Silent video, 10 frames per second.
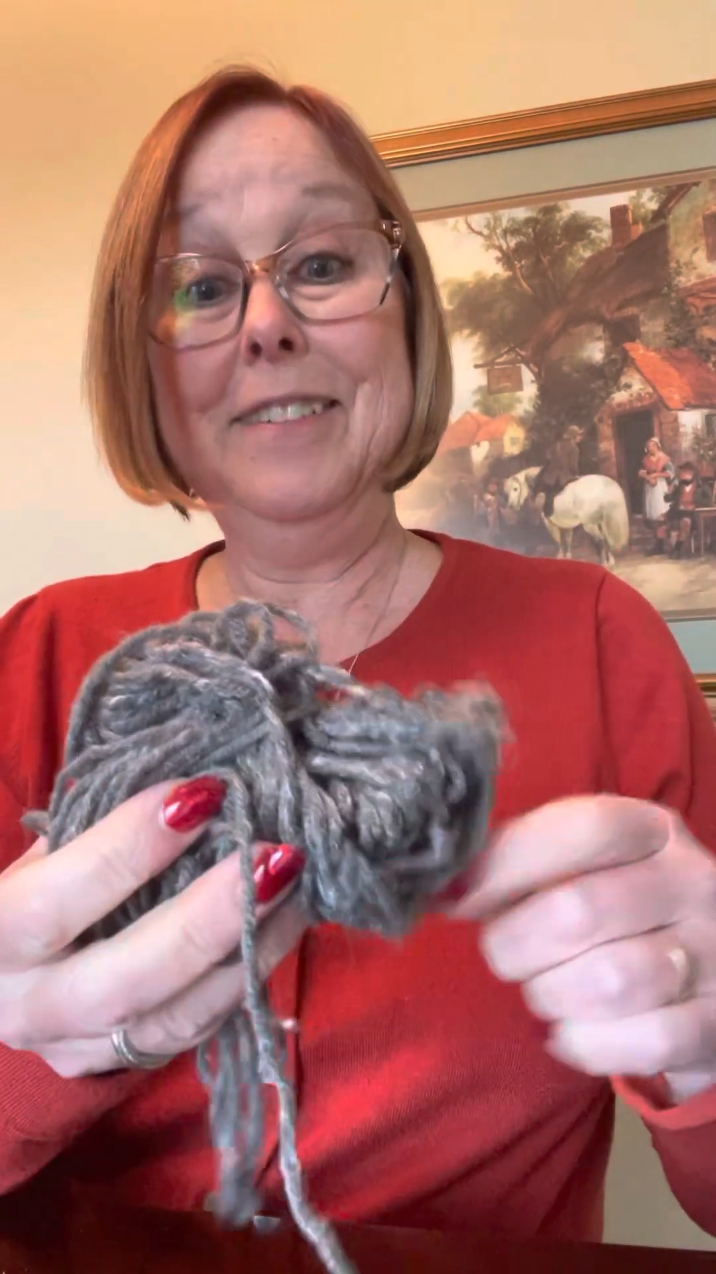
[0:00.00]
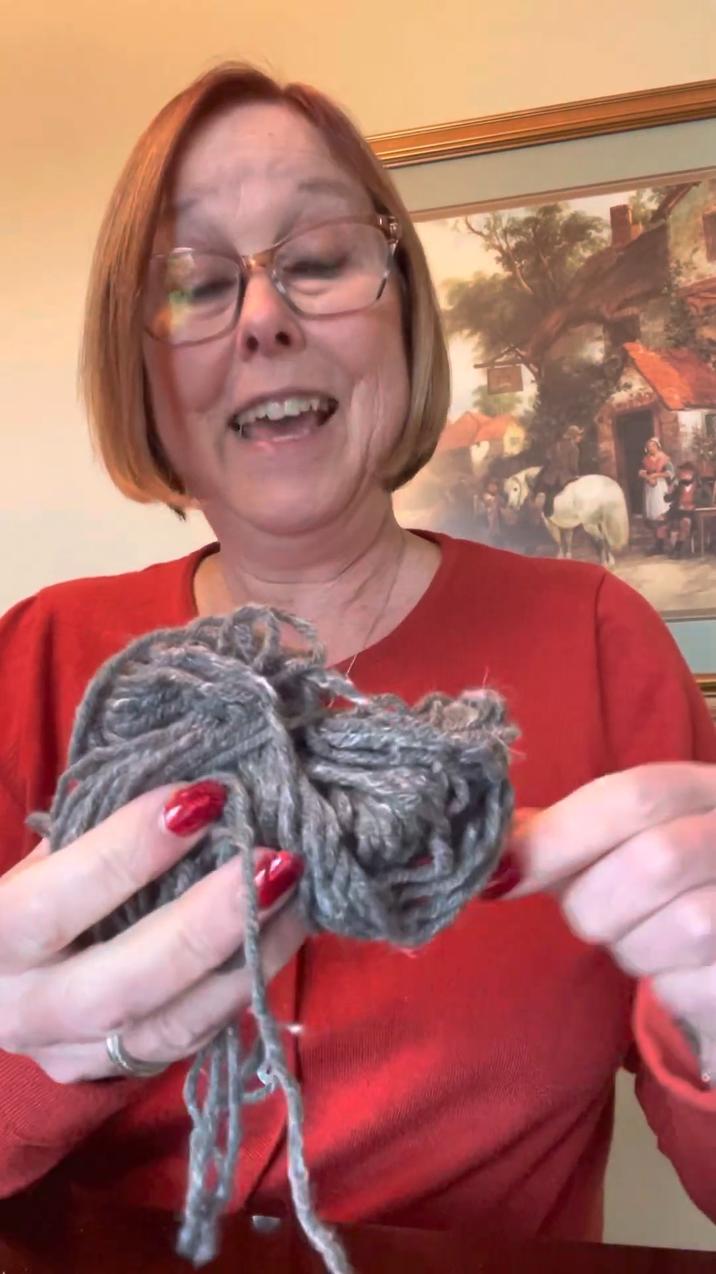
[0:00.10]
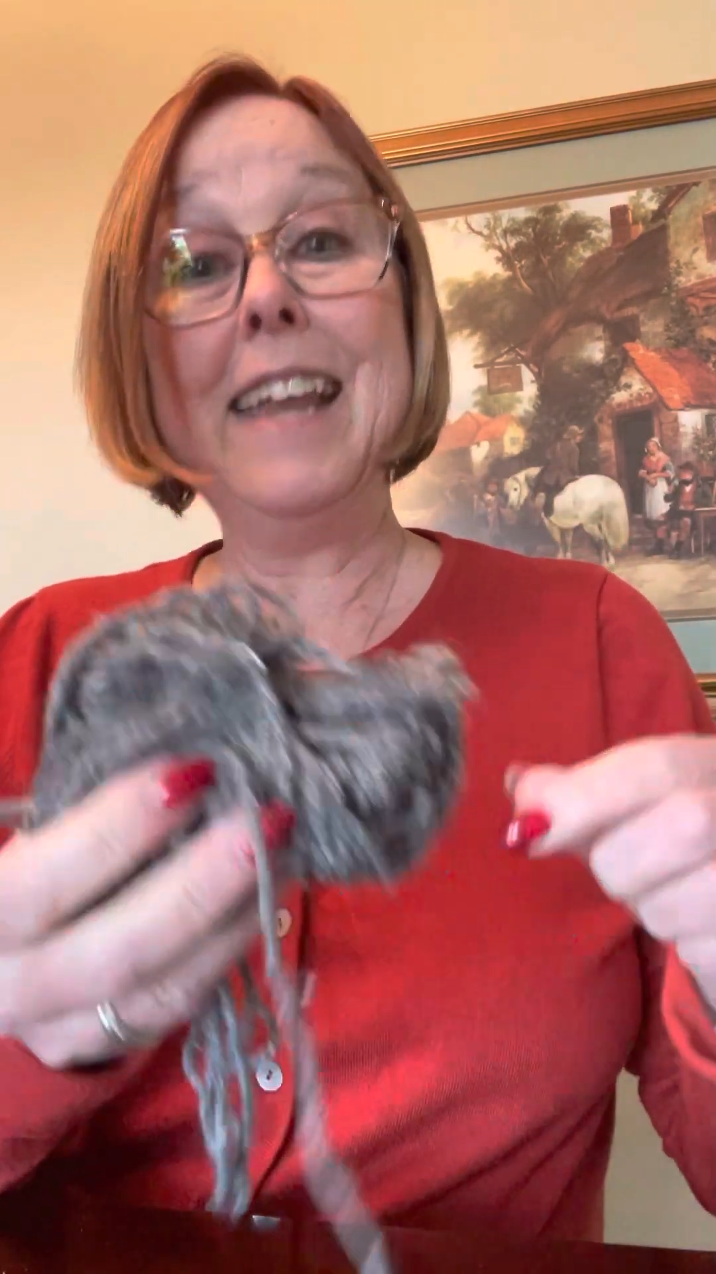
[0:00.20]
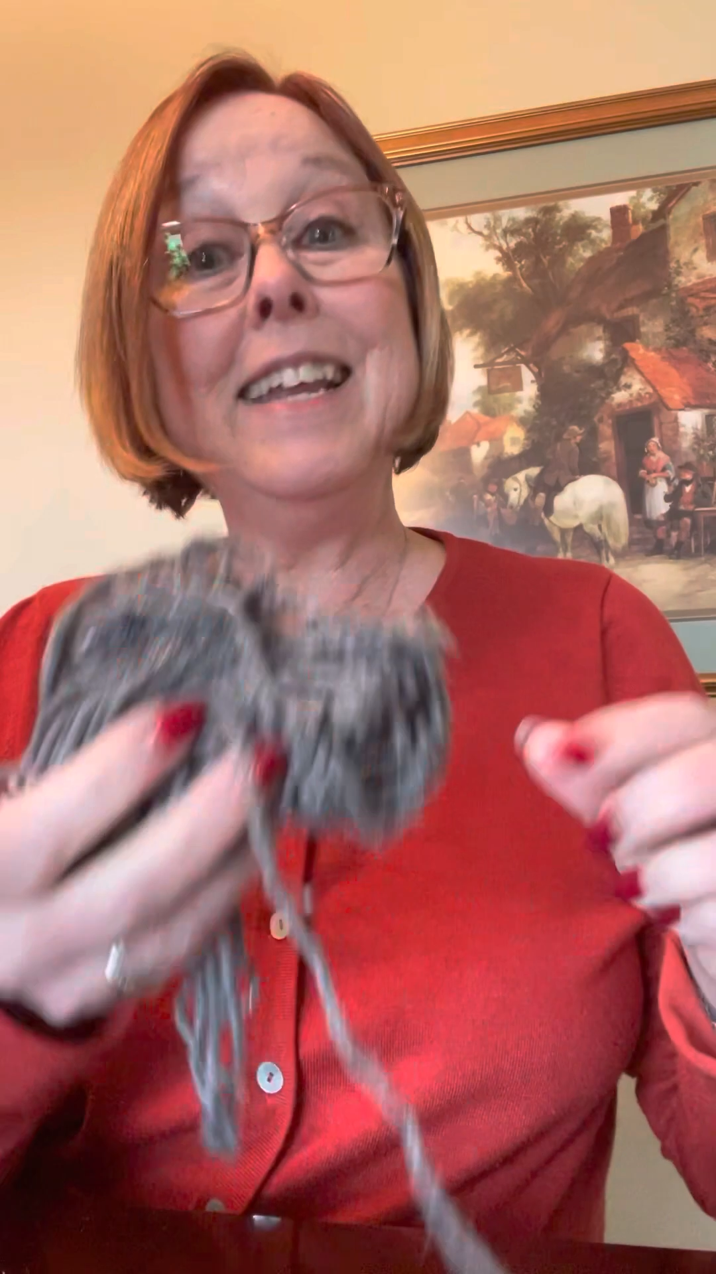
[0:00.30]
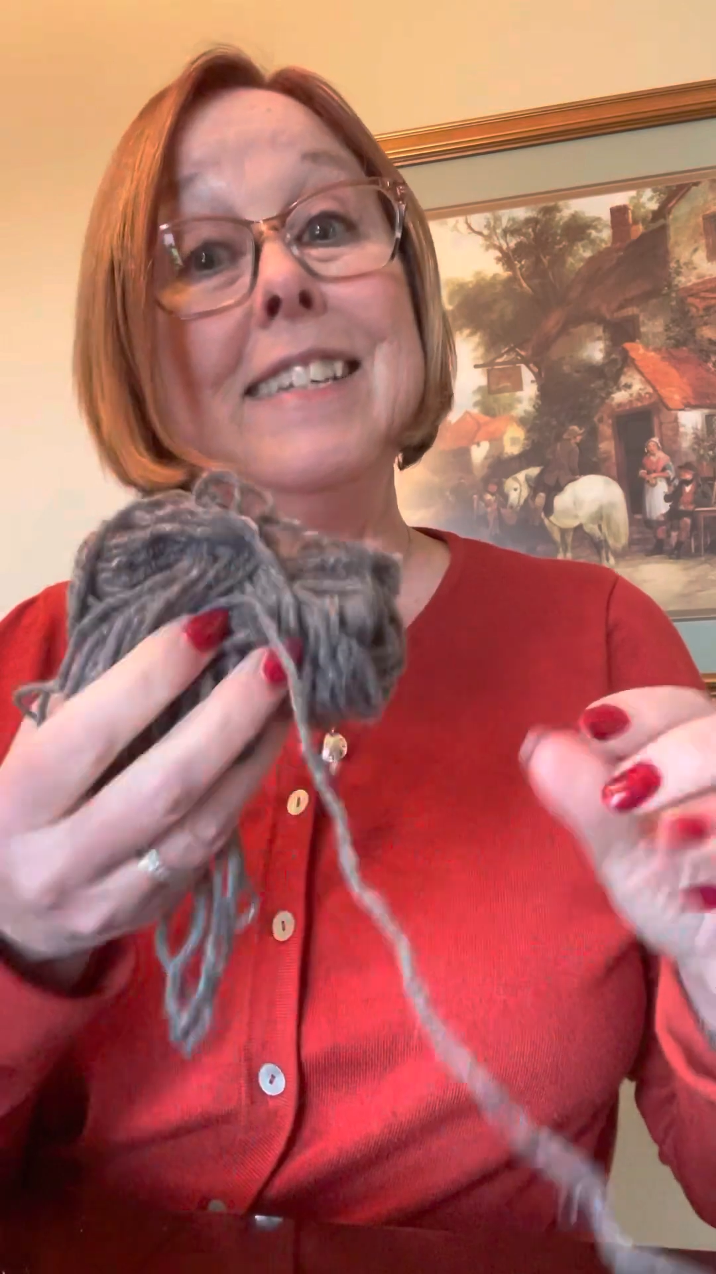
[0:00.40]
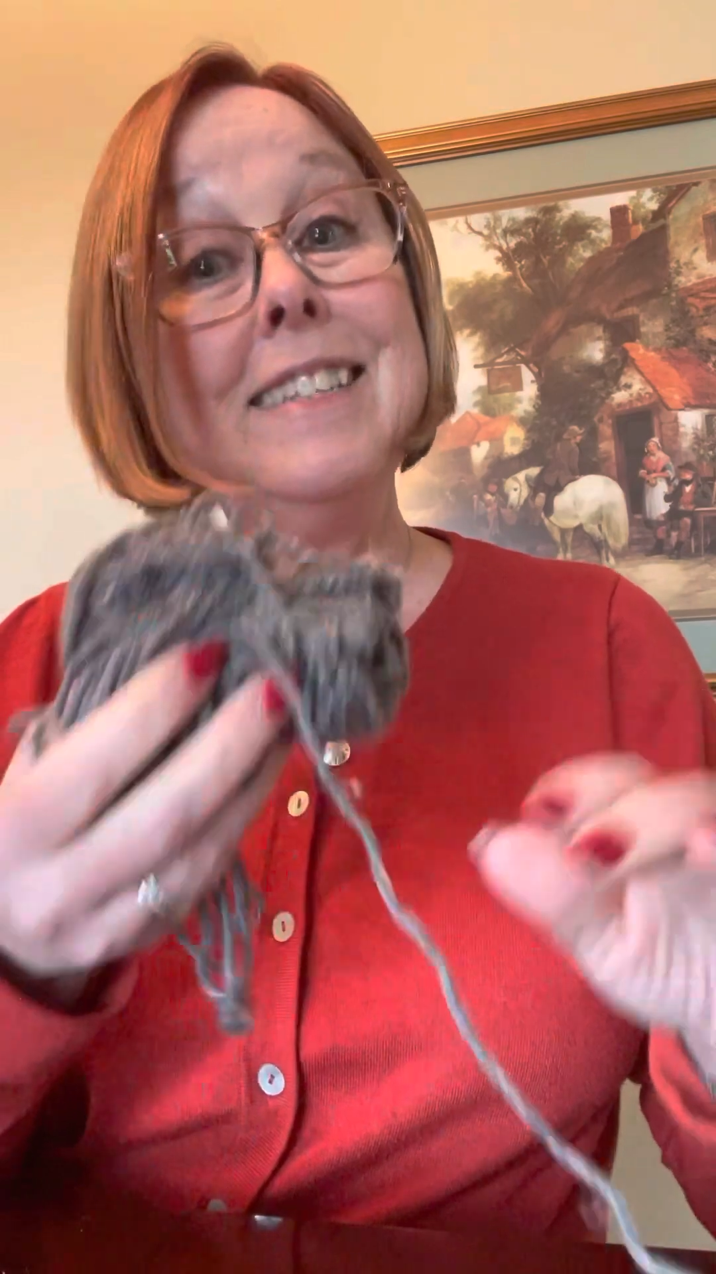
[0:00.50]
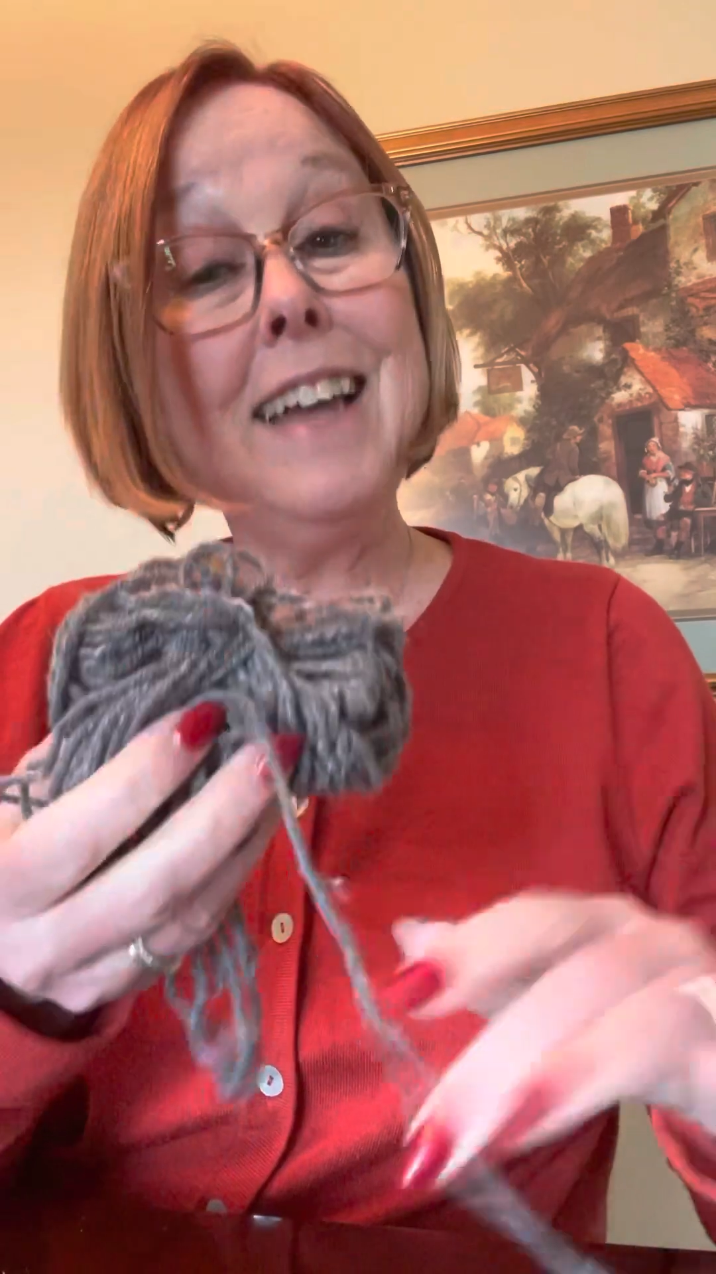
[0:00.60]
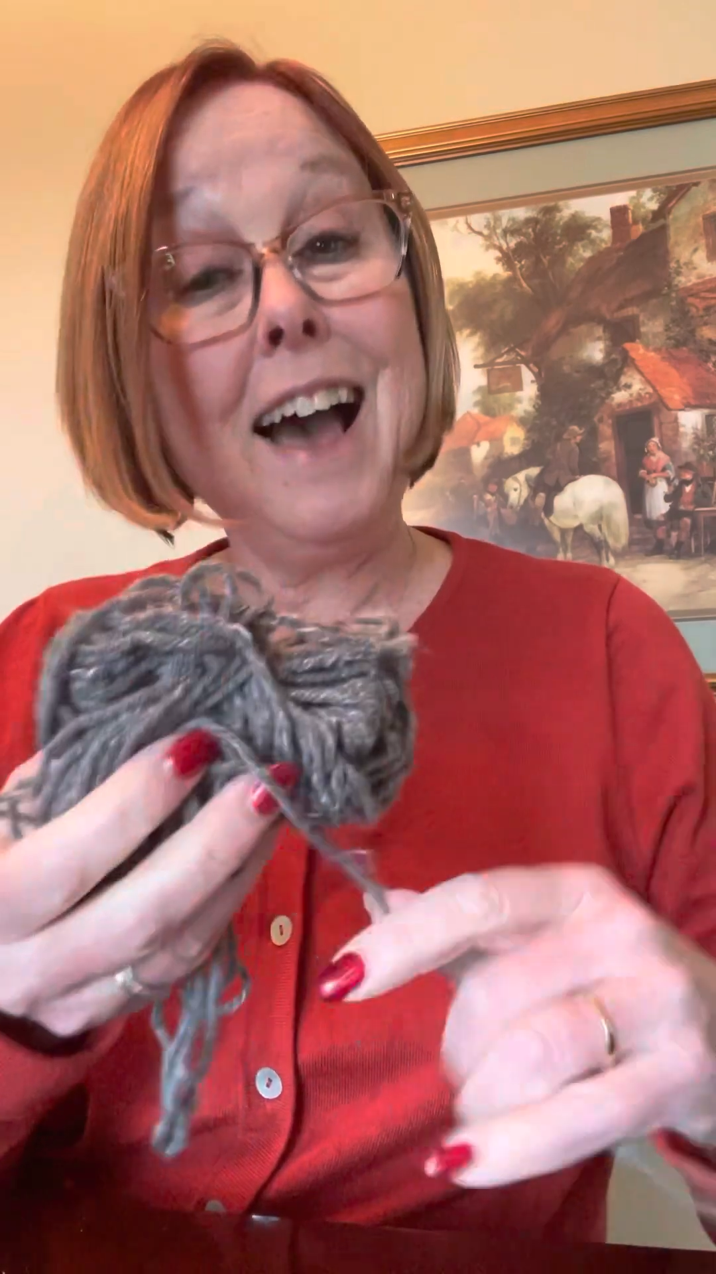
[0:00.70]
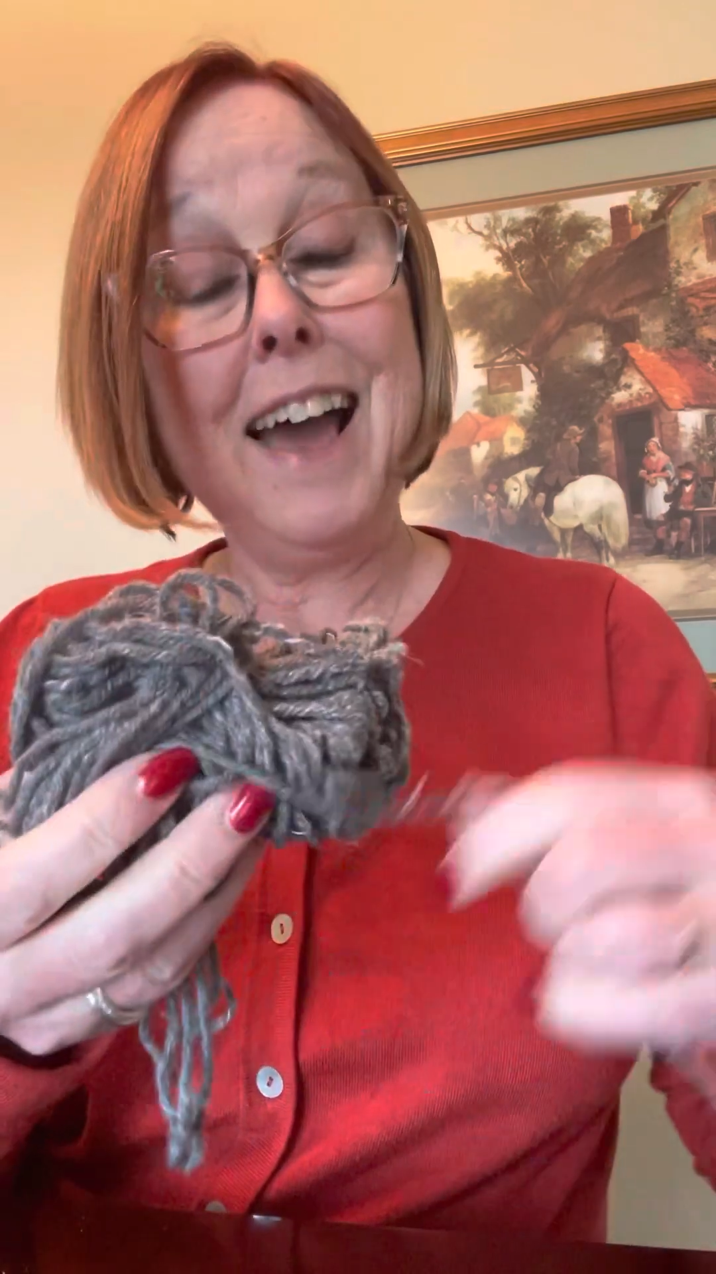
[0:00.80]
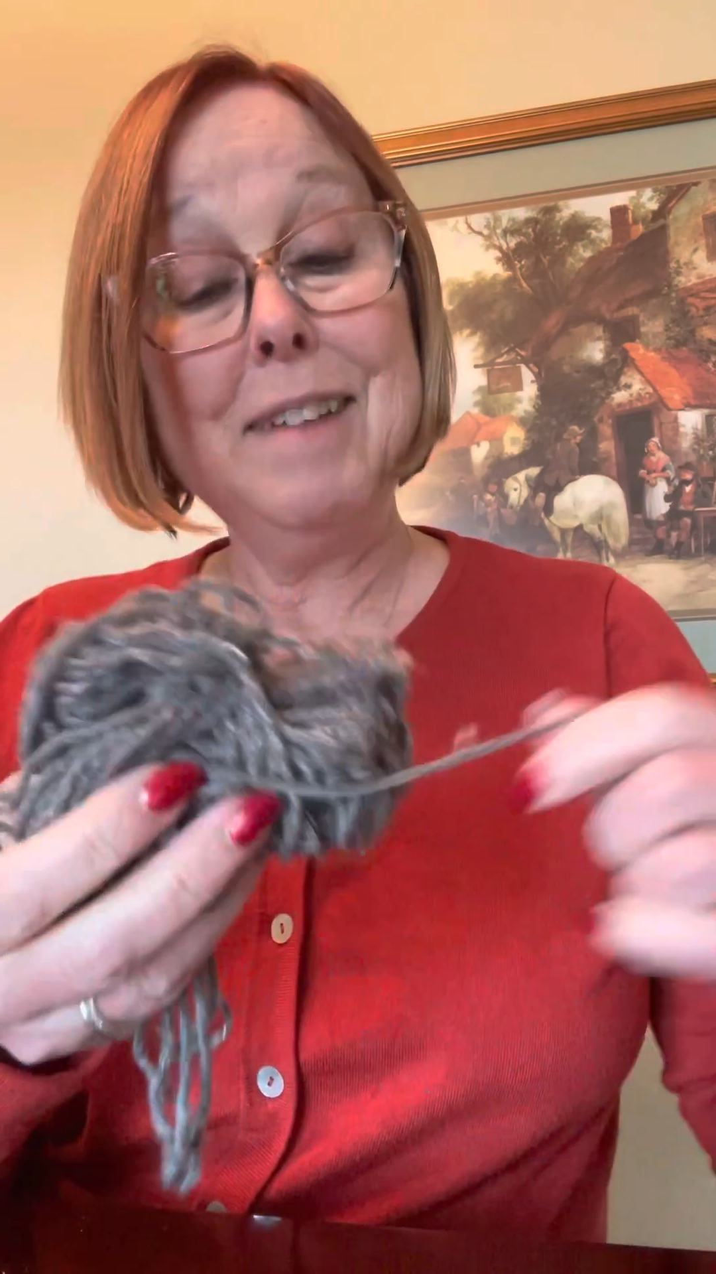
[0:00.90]
and it's
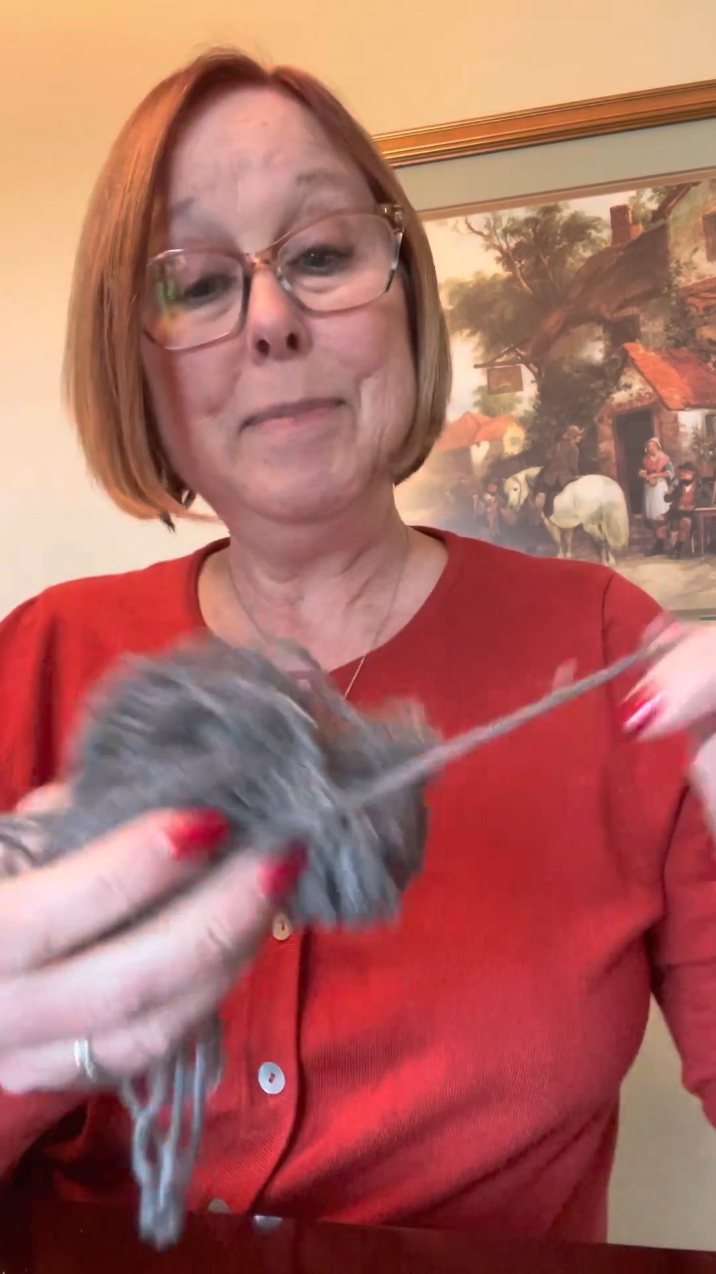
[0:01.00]
not,